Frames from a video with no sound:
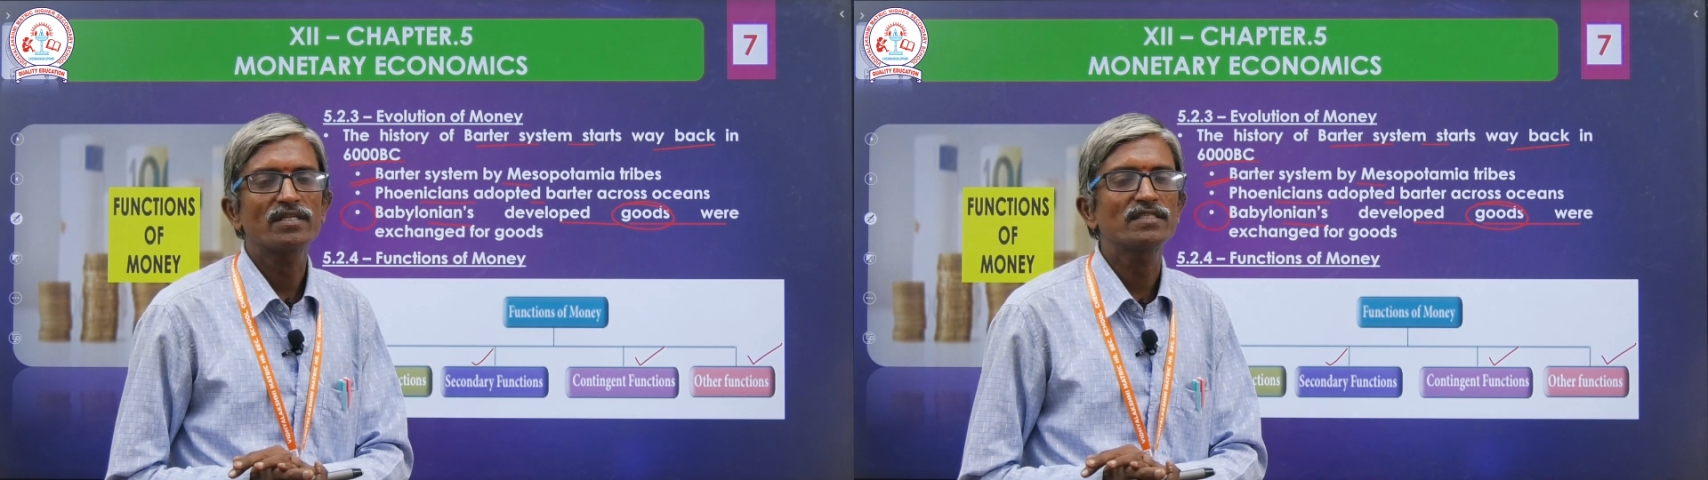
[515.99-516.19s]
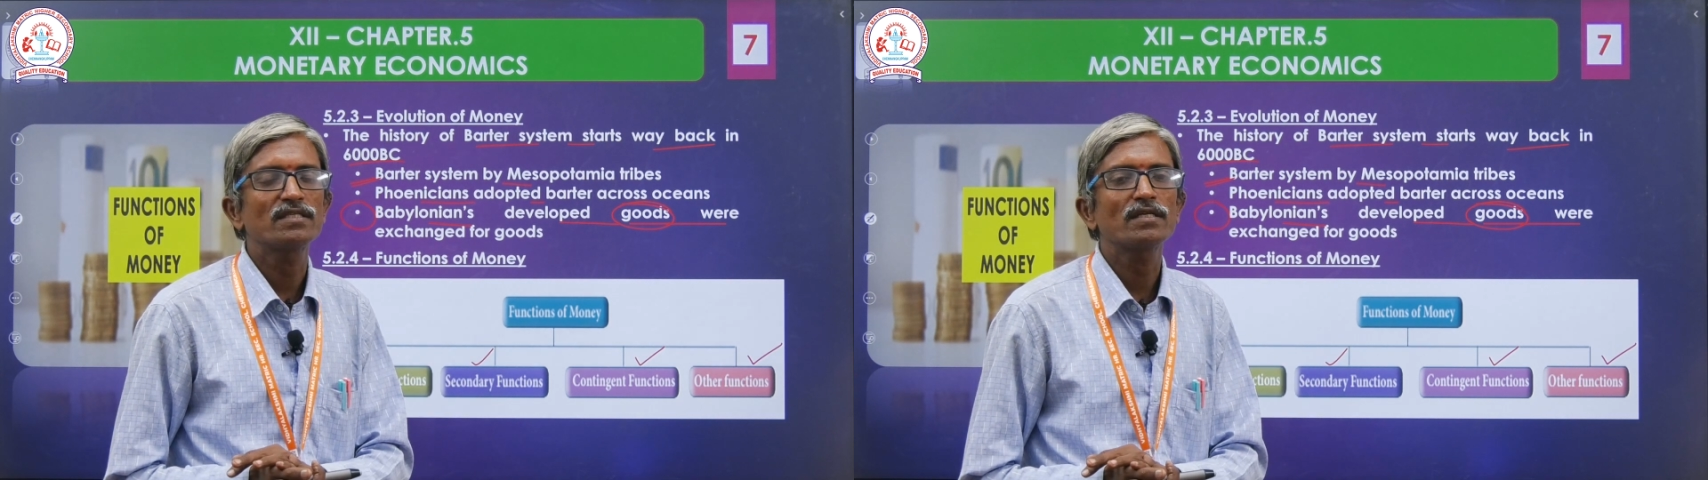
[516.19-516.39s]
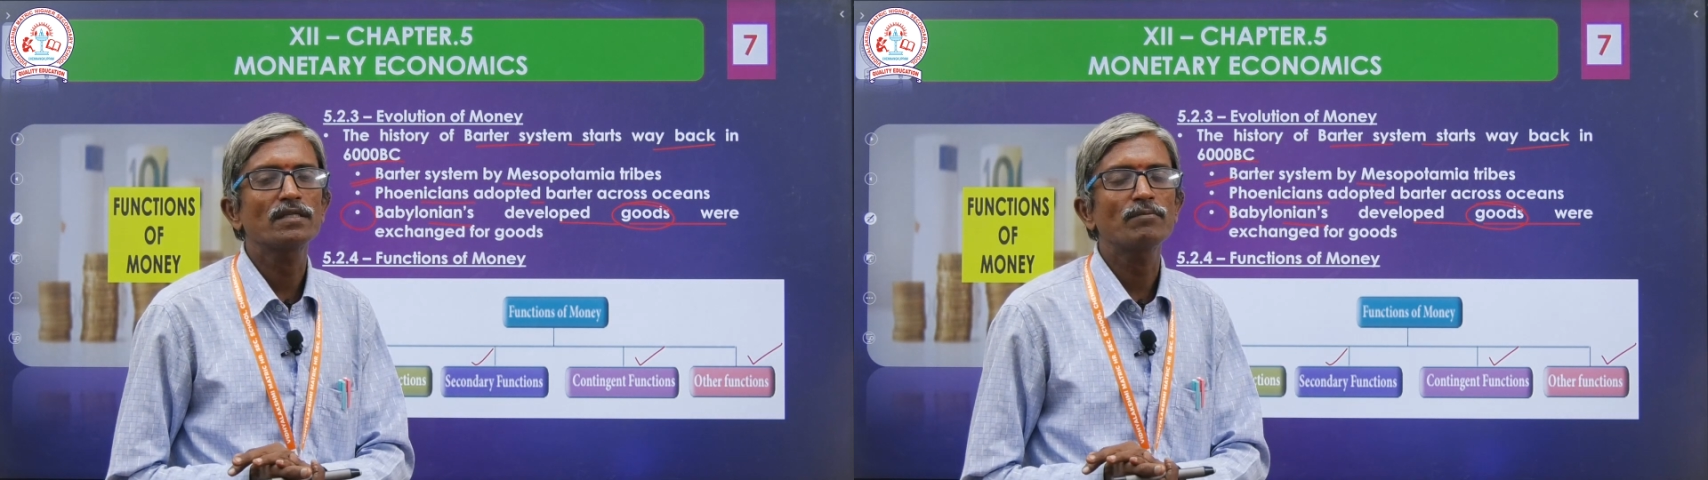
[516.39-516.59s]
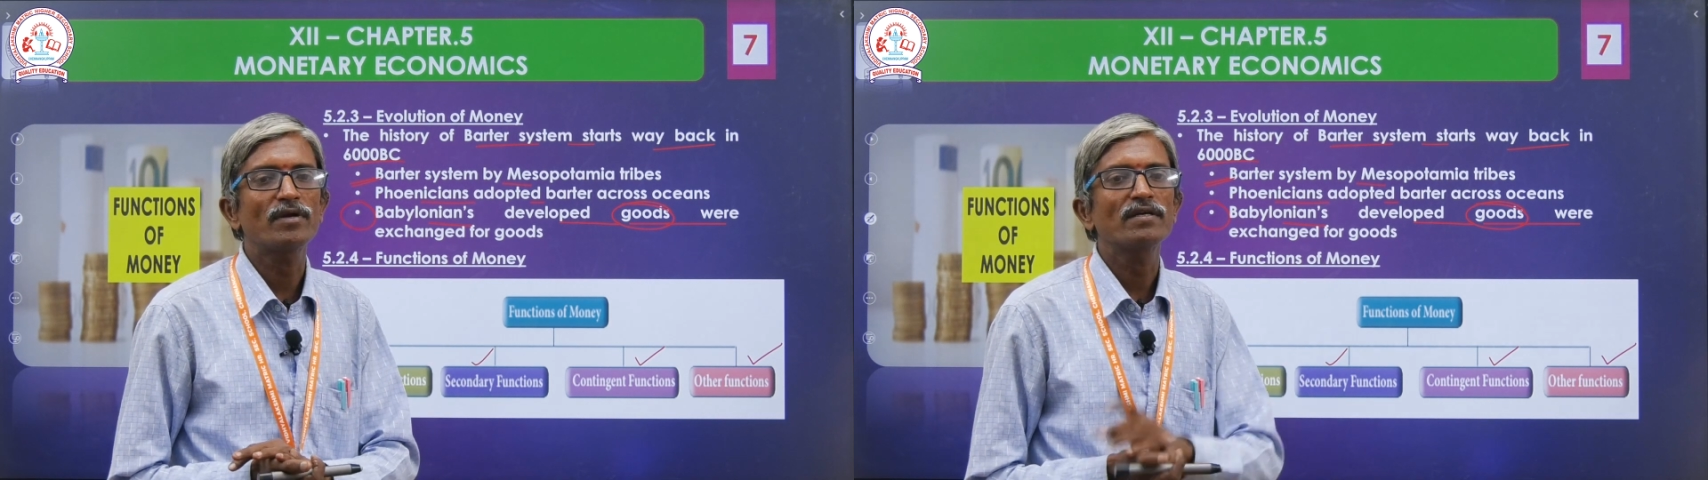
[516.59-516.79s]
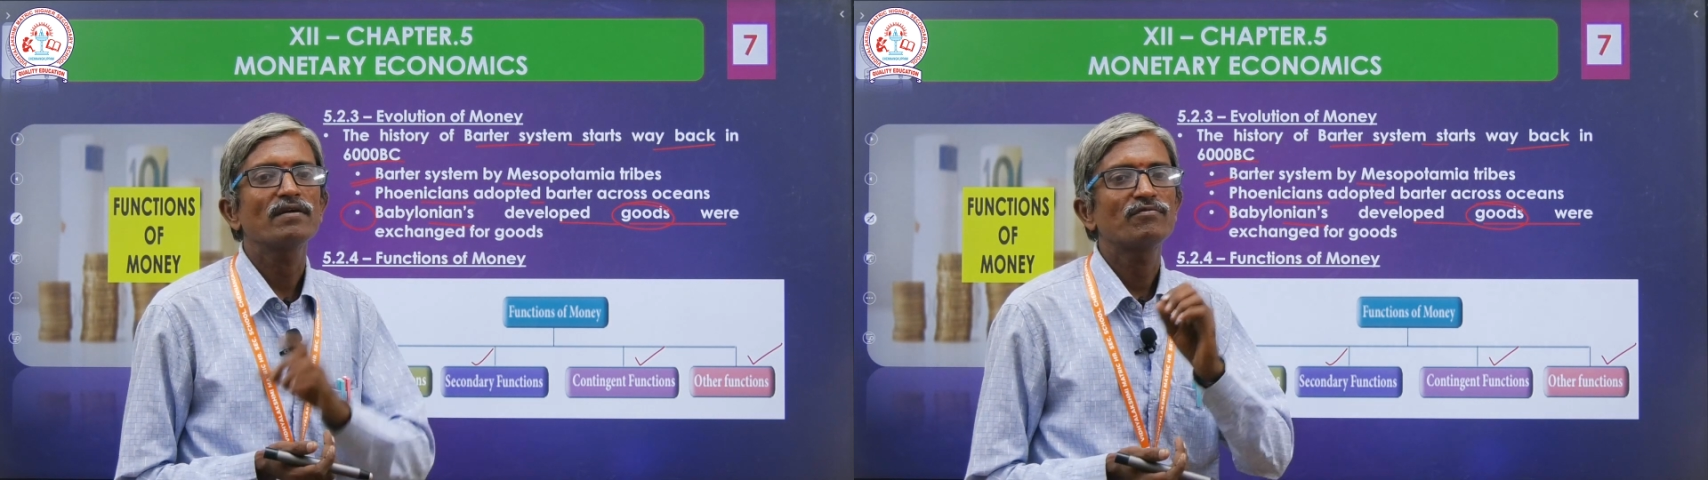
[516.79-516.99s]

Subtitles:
that is nothing but